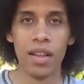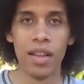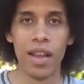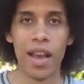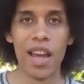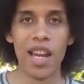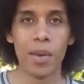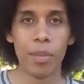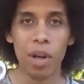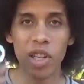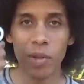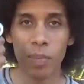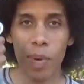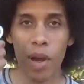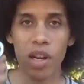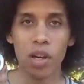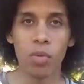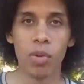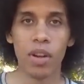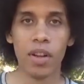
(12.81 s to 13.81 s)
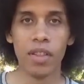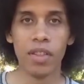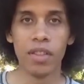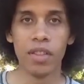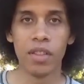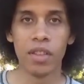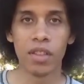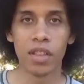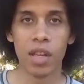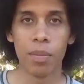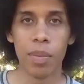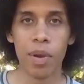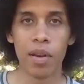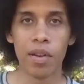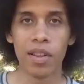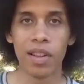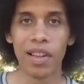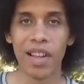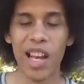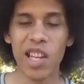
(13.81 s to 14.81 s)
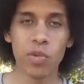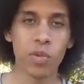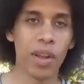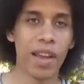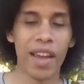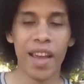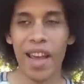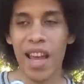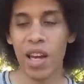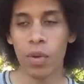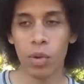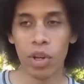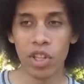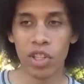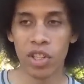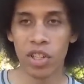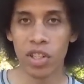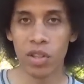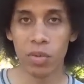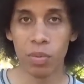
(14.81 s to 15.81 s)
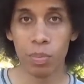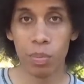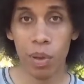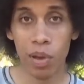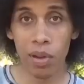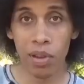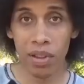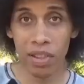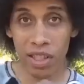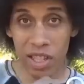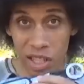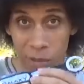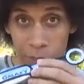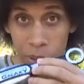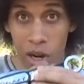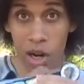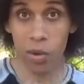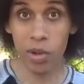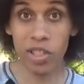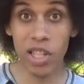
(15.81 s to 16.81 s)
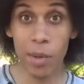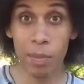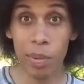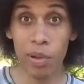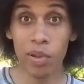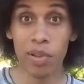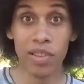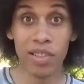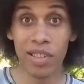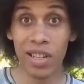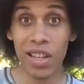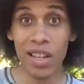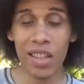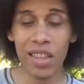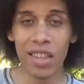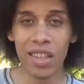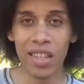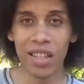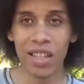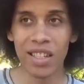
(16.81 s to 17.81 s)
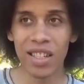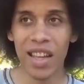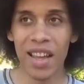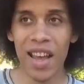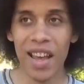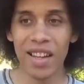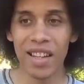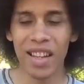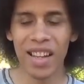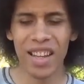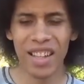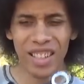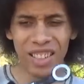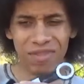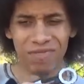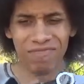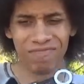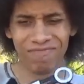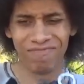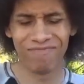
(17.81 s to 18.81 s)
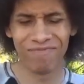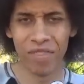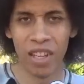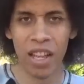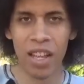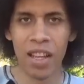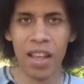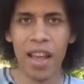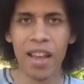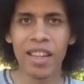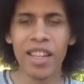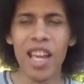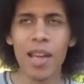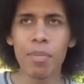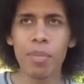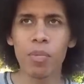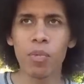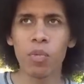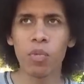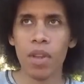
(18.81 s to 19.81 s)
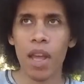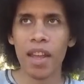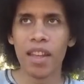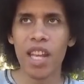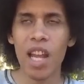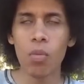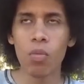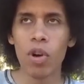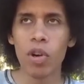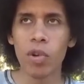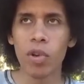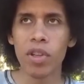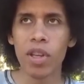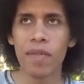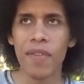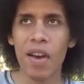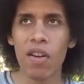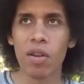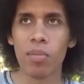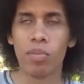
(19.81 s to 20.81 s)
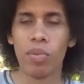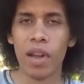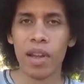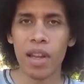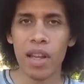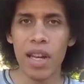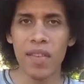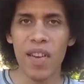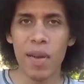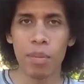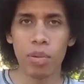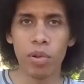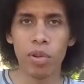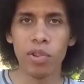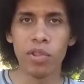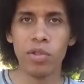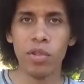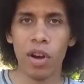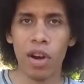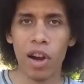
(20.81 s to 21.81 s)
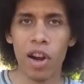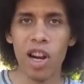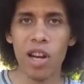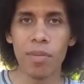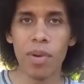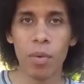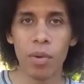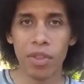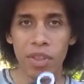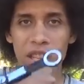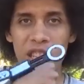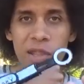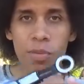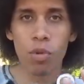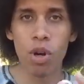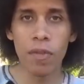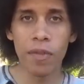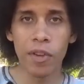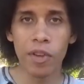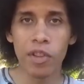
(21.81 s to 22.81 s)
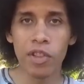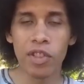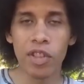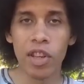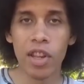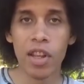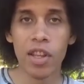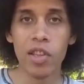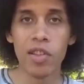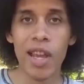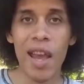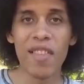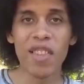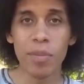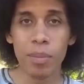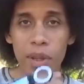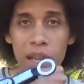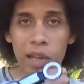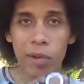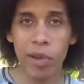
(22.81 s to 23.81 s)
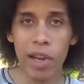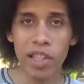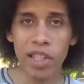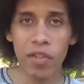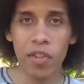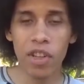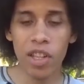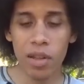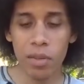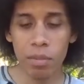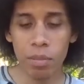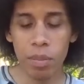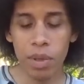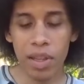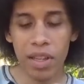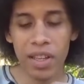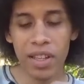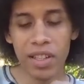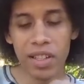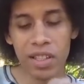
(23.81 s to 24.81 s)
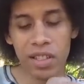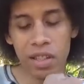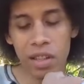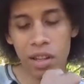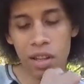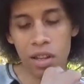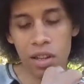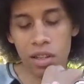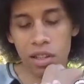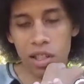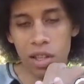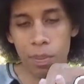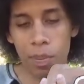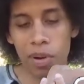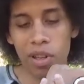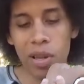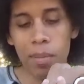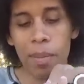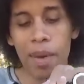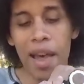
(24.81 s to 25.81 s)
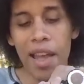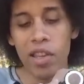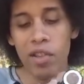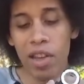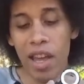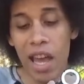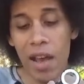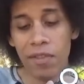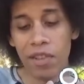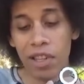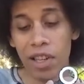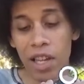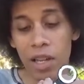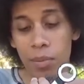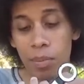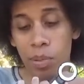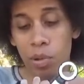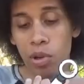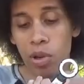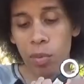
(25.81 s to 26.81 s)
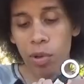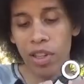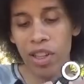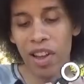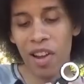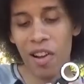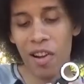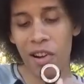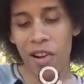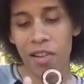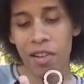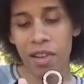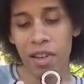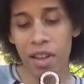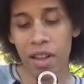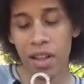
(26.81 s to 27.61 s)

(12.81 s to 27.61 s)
And a much better one compared to the last one I had, which pulling this part was like pulling teeth, because I had to I kept wondering if I would break it if I pulled too hard, but with these morphers, you have to be aggressive with them, because to pull them back, you have to pull really hard.